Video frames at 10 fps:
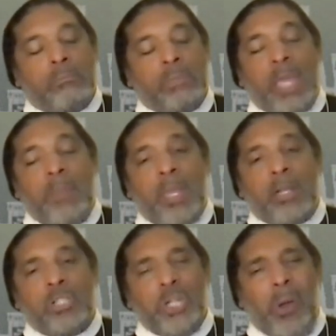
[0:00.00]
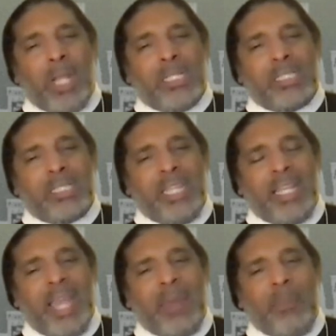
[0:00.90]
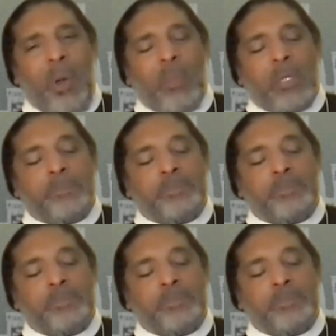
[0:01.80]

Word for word: They made a choice in that moment.